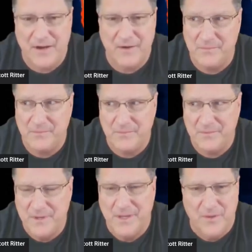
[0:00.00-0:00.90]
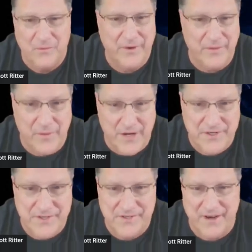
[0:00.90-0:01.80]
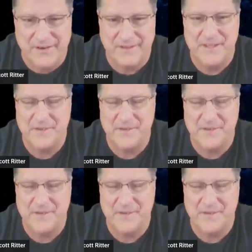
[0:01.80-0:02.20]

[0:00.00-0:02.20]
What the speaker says: of where the Russians are on